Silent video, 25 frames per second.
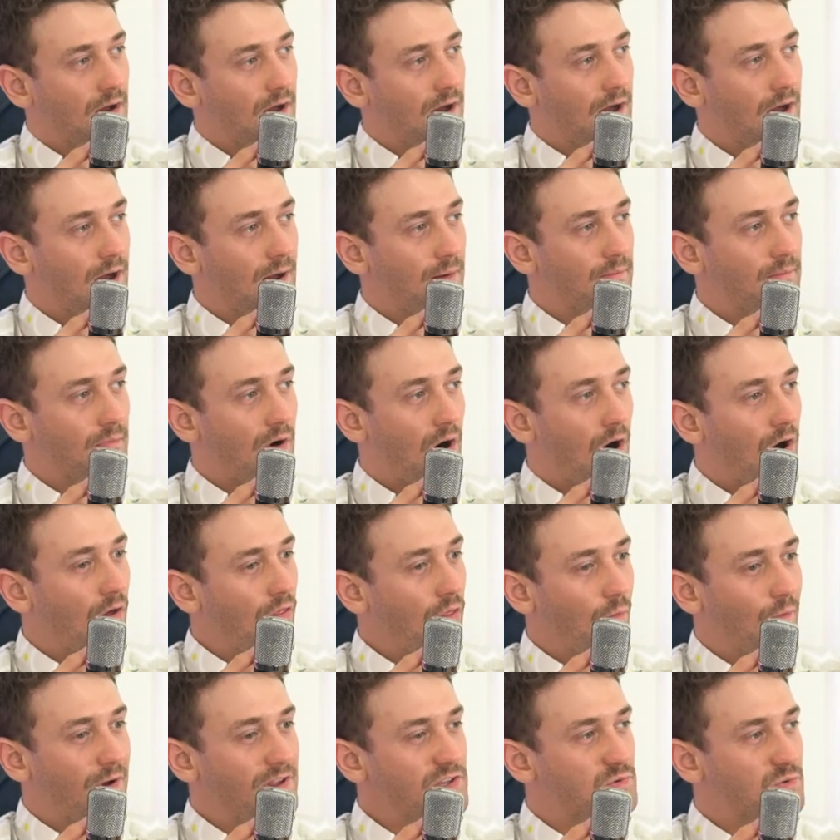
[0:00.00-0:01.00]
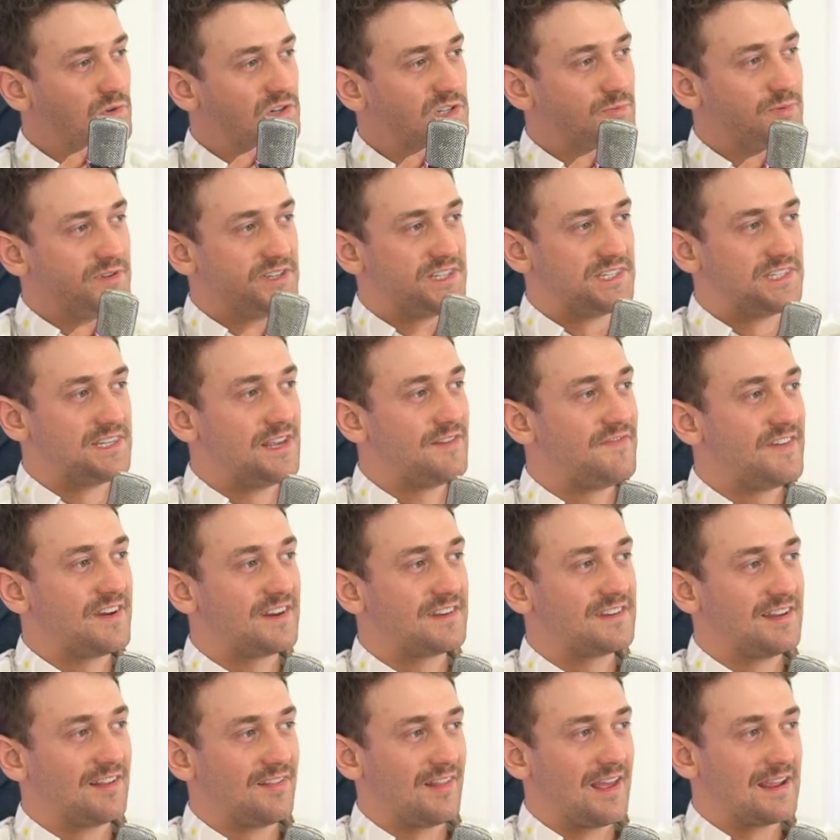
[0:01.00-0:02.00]
Um, all the ones were
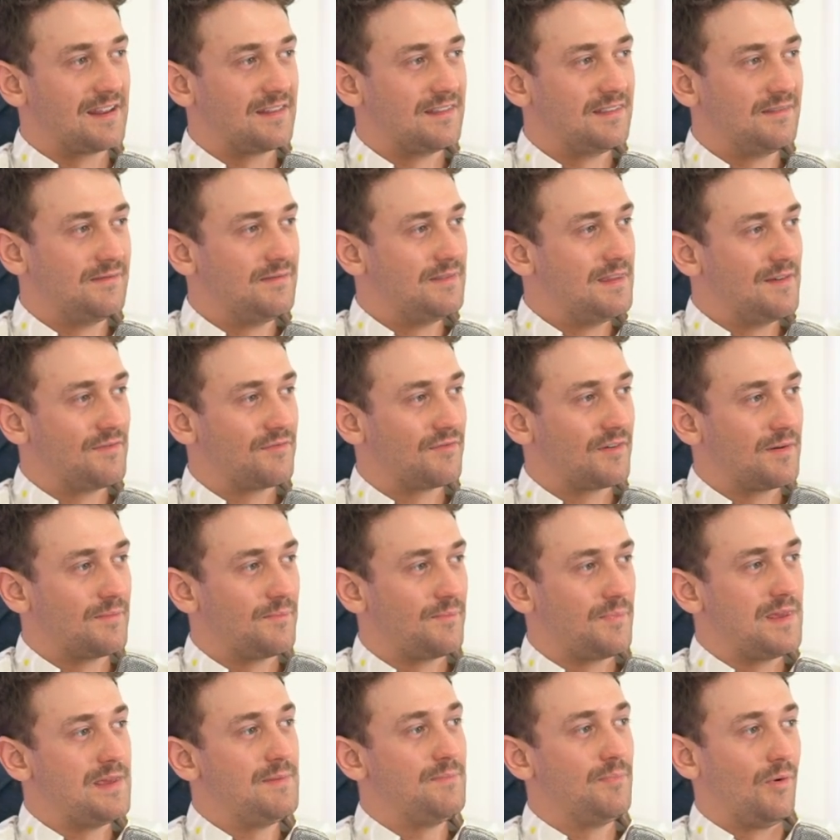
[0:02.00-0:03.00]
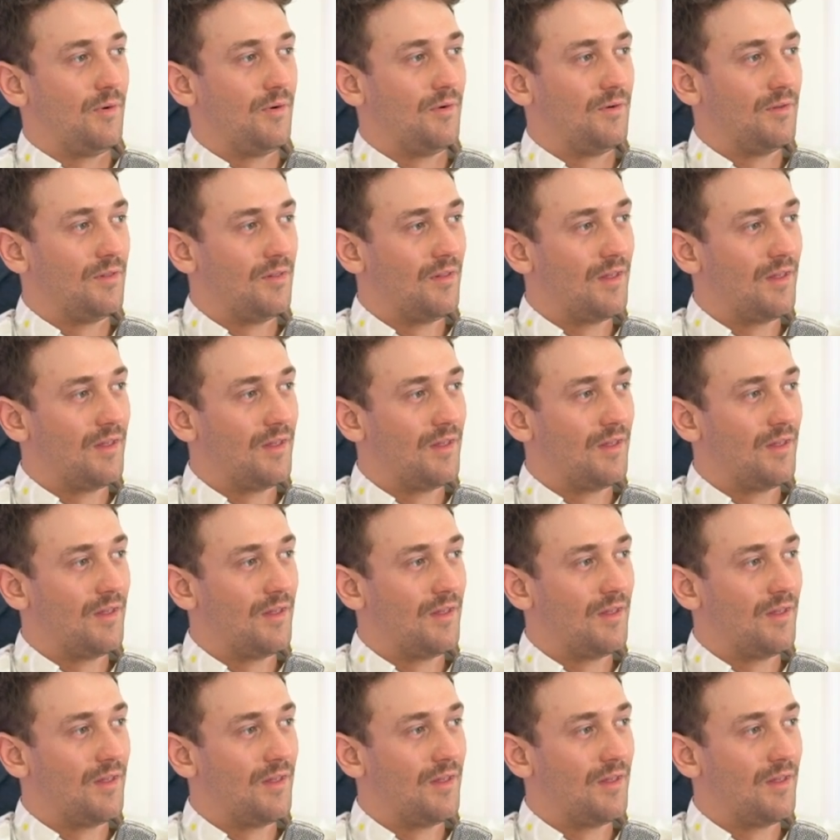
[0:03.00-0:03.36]
specific to like different people.